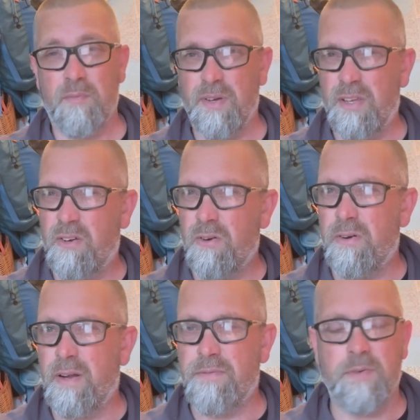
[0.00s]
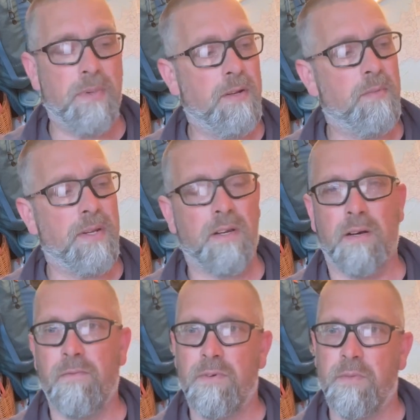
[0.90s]
but you've got to have some little bit of
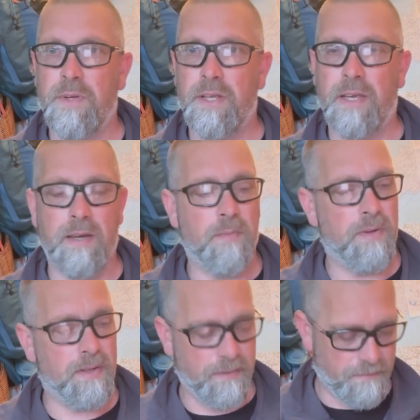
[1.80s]
comfort when you're camping.